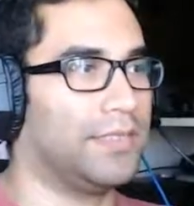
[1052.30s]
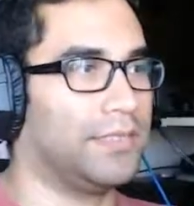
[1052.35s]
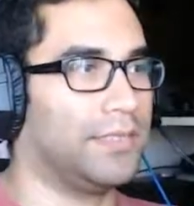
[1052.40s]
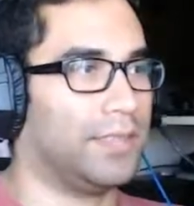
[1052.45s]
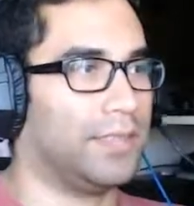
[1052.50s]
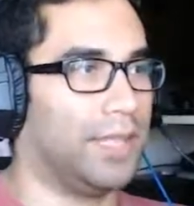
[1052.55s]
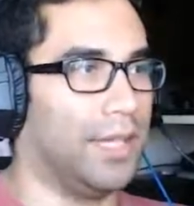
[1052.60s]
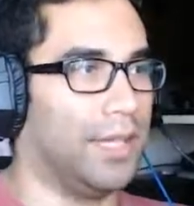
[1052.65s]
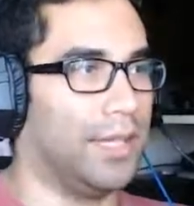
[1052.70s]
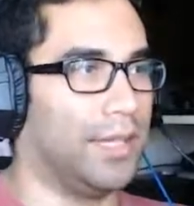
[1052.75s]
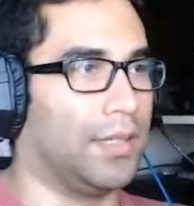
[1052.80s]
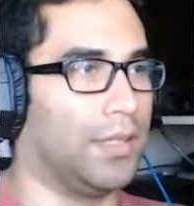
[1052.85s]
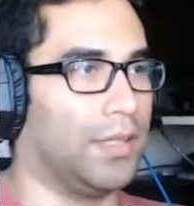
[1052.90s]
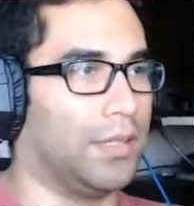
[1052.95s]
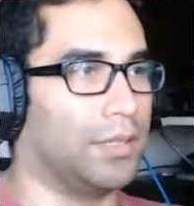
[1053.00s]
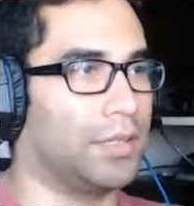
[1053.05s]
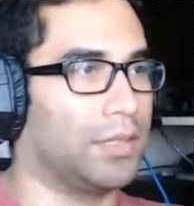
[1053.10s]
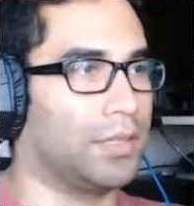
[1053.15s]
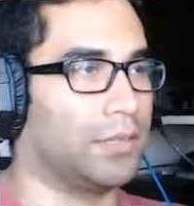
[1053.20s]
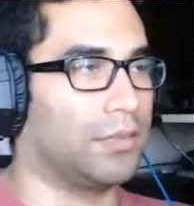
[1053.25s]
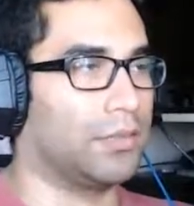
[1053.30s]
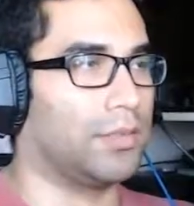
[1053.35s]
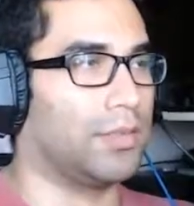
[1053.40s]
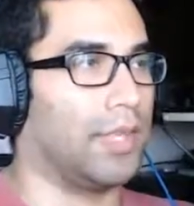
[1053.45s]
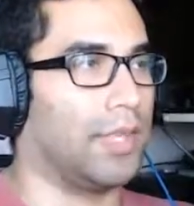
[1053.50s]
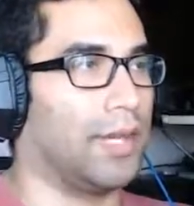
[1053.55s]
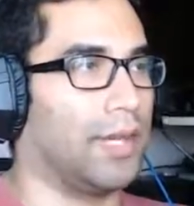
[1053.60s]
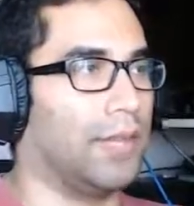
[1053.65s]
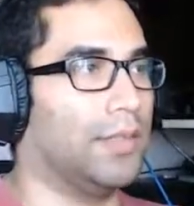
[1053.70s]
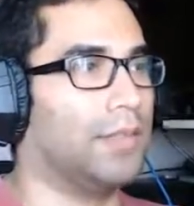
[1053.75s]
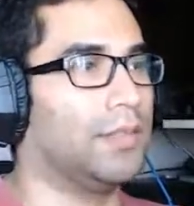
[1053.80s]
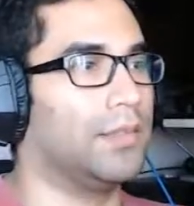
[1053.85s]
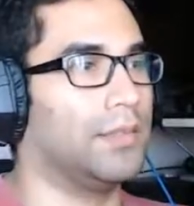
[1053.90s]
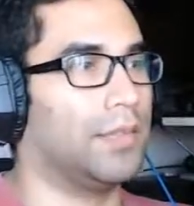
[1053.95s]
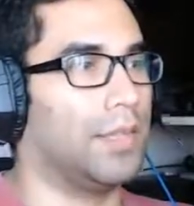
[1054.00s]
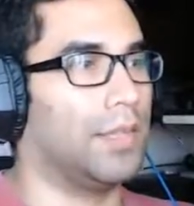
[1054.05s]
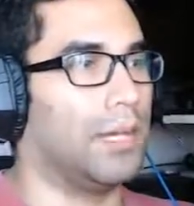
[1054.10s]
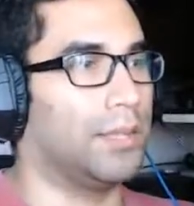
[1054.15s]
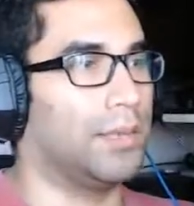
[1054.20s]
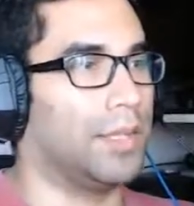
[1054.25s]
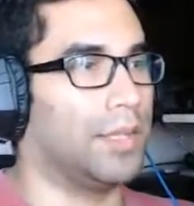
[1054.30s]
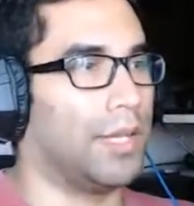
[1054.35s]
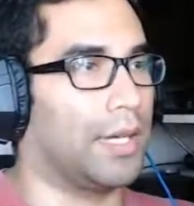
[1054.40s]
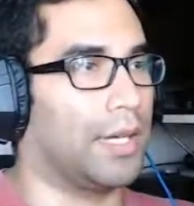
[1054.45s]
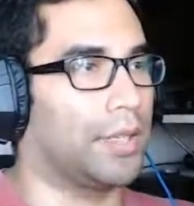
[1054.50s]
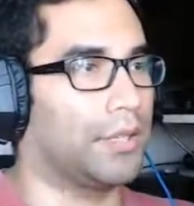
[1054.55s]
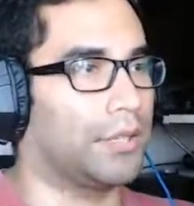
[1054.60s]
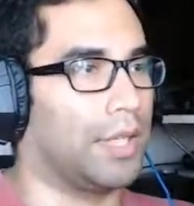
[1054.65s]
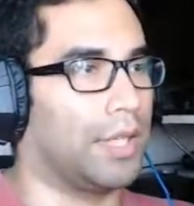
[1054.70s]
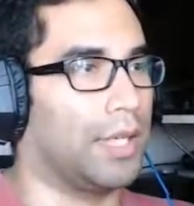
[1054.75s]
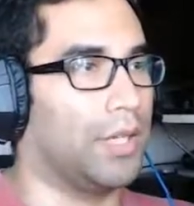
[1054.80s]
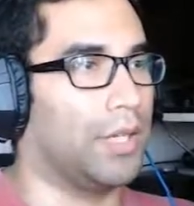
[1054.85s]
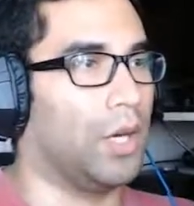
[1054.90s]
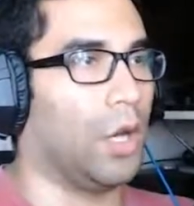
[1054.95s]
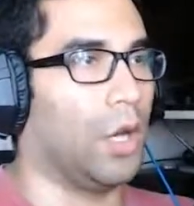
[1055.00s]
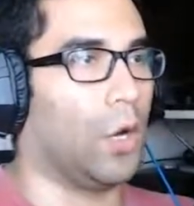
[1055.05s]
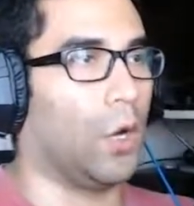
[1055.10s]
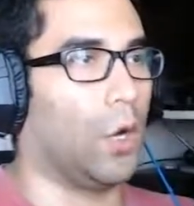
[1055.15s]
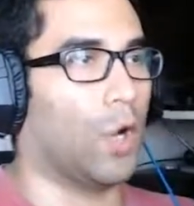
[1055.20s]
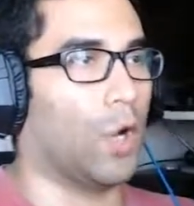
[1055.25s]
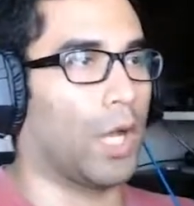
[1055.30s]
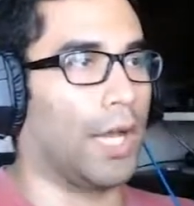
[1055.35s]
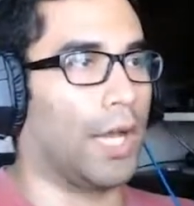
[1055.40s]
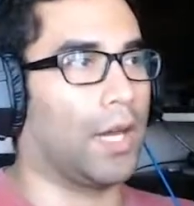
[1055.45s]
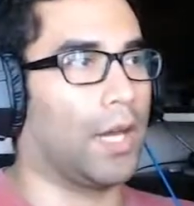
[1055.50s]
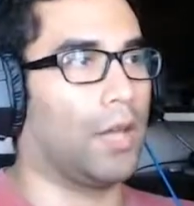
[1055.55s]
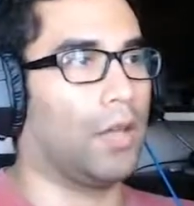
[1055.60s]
Yeah, you know, just take it. You know, I'm the doctor, so I know. Oh, God.